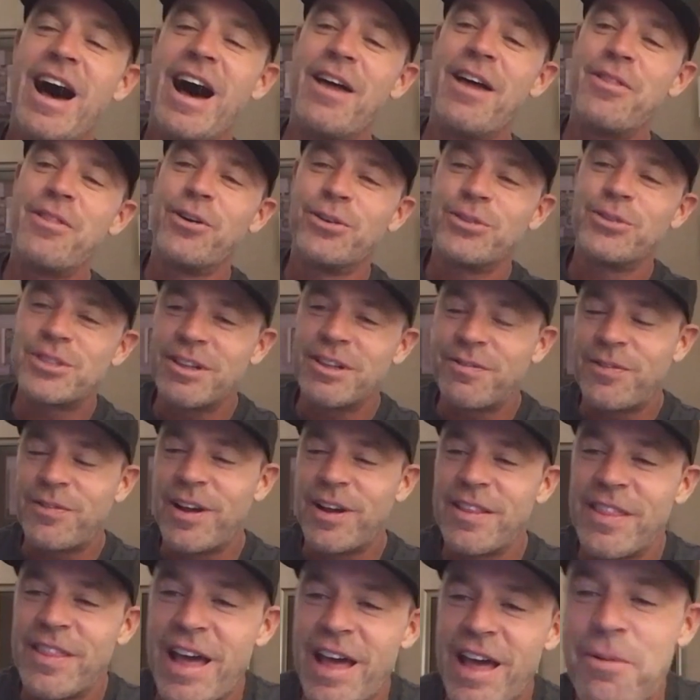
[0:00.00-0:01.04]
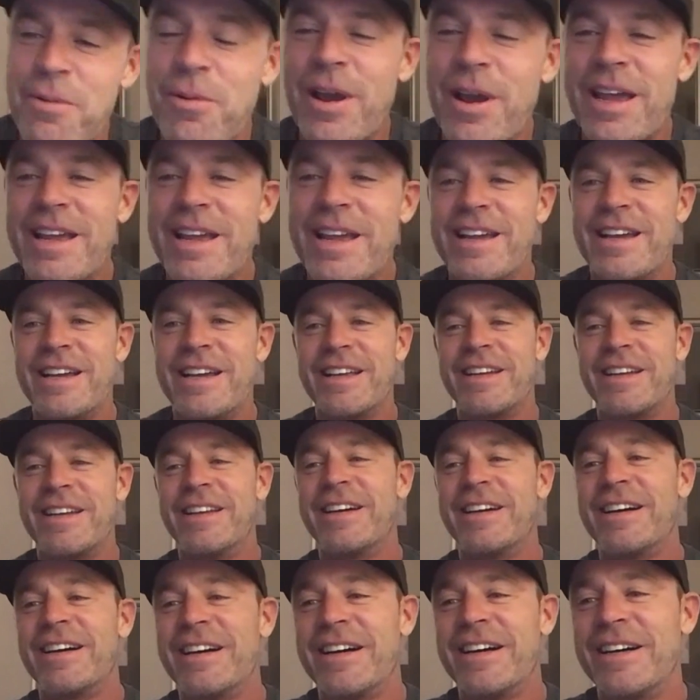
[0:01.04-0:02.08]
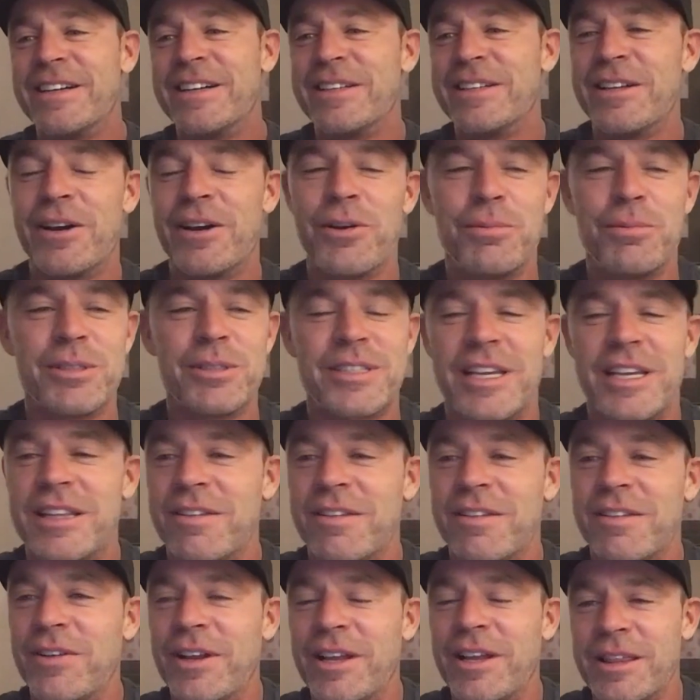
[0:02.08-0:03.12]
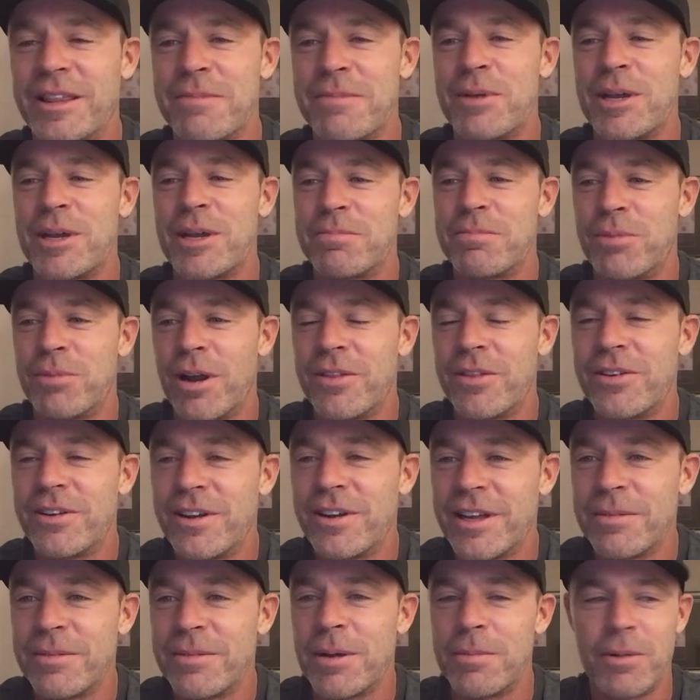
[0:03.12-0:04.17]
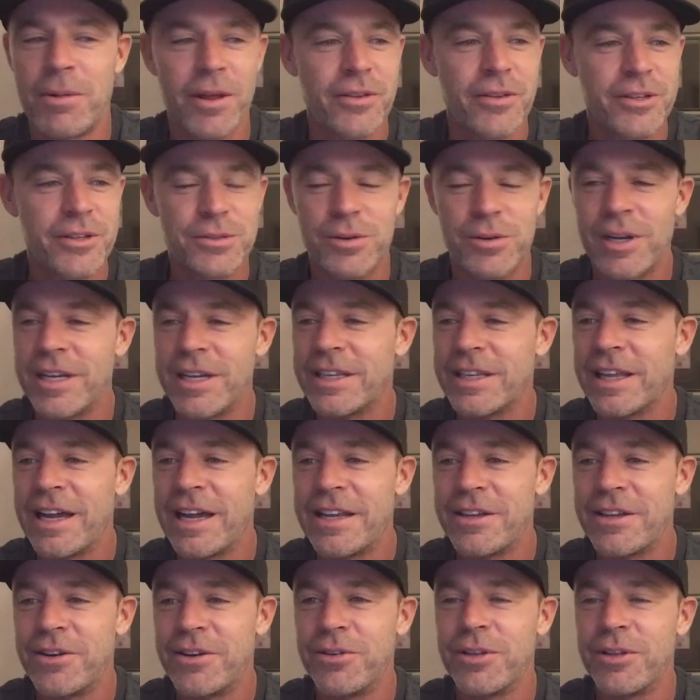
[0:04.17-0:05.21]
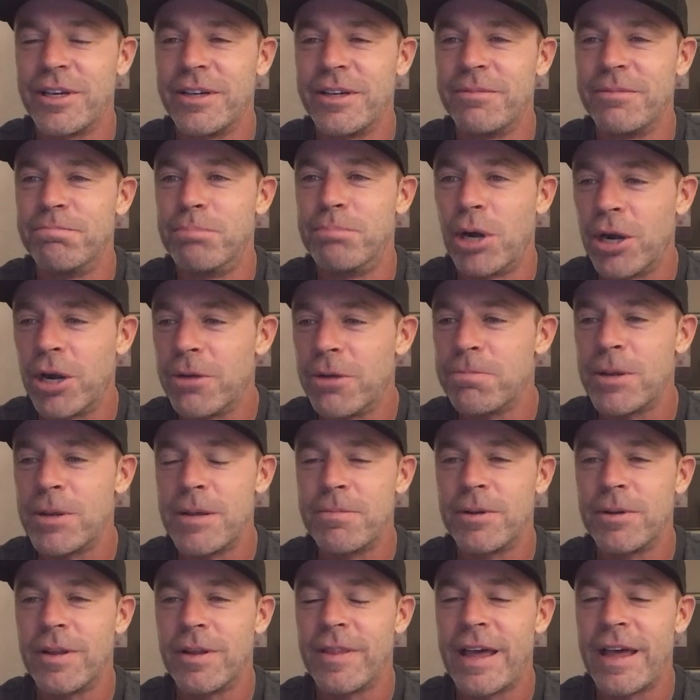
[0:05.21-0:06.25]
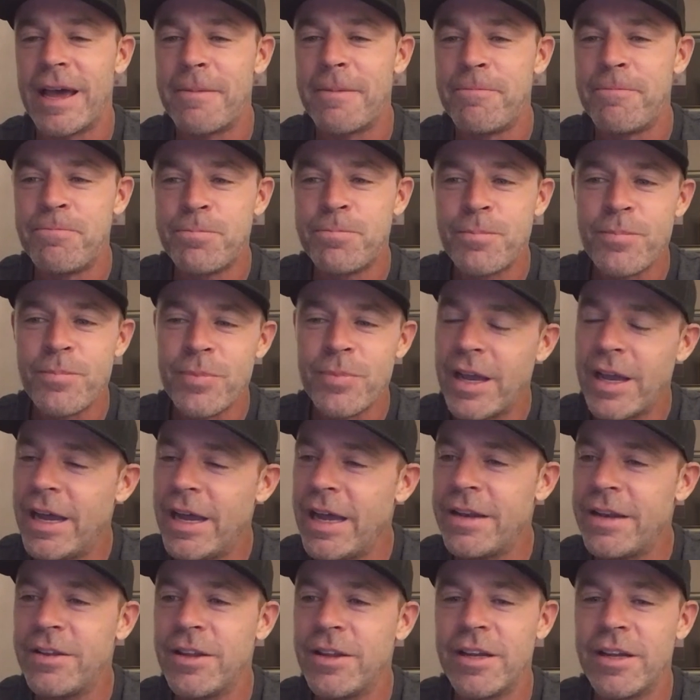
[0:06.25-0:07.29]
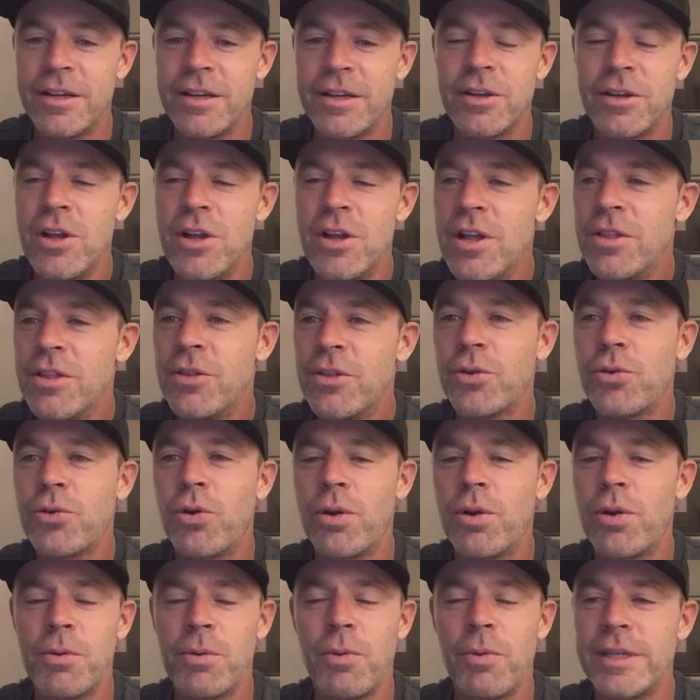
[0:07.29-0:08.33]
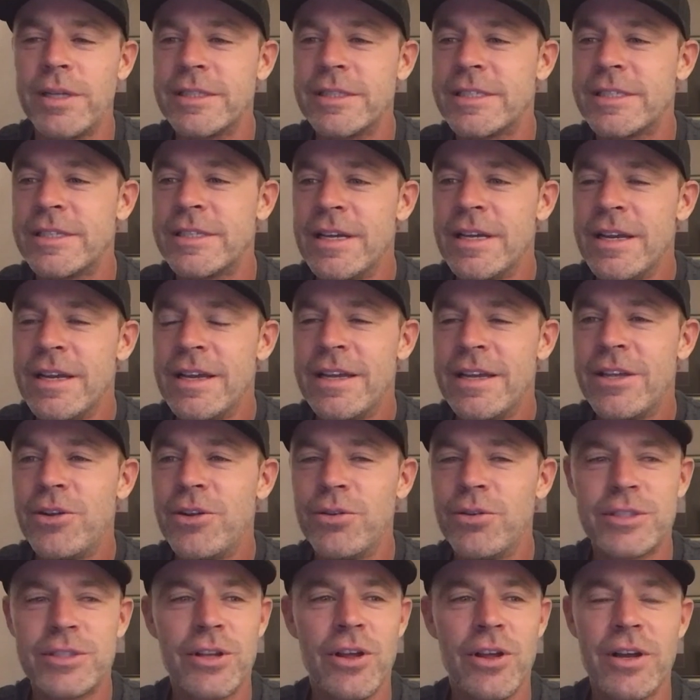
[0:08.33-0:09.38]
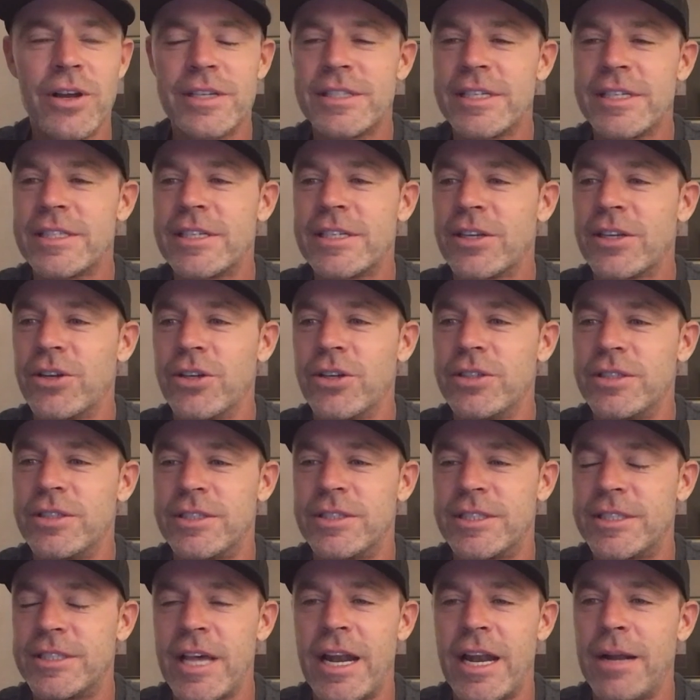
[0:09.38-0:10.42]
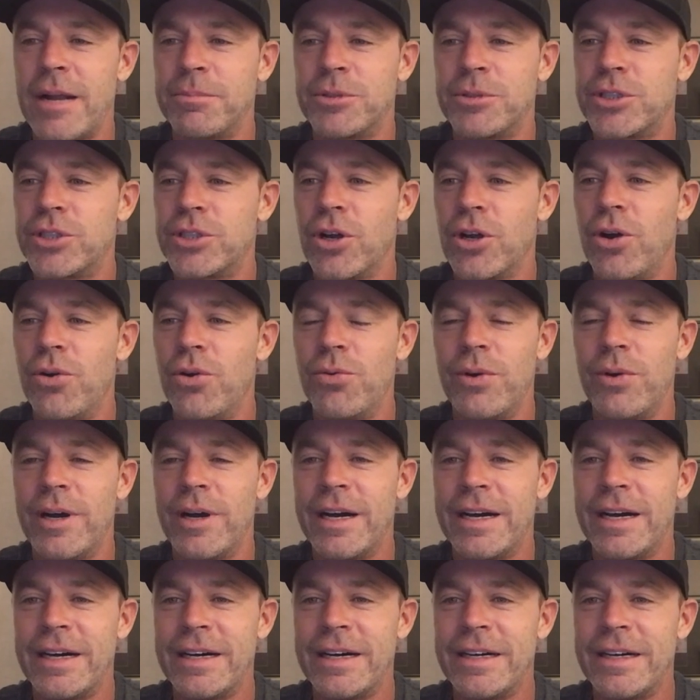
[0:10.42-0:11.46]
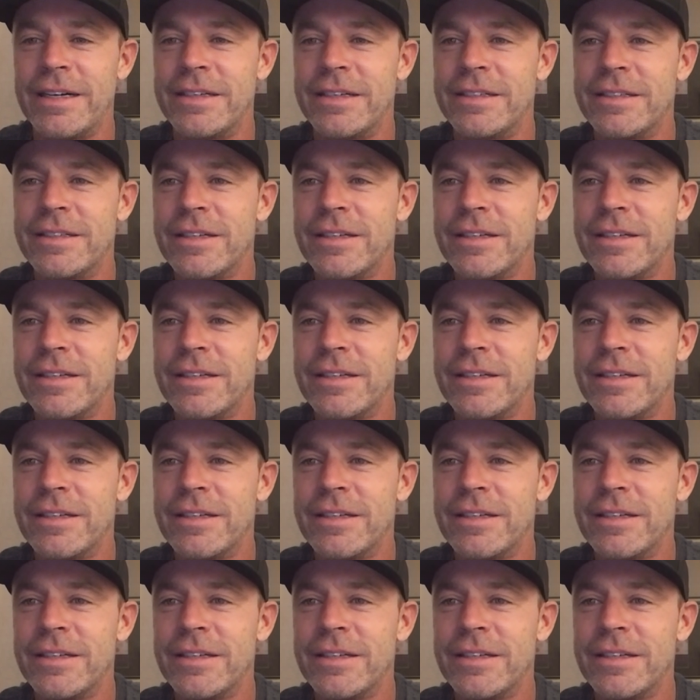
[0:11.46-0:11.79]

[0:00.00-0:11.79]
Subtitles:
those are fun that way. And I almost get to feel like the big brother. Like, my brothers are like that. You know, you burn people and that. And the corporate ones, you know, as long as it's a good setup show,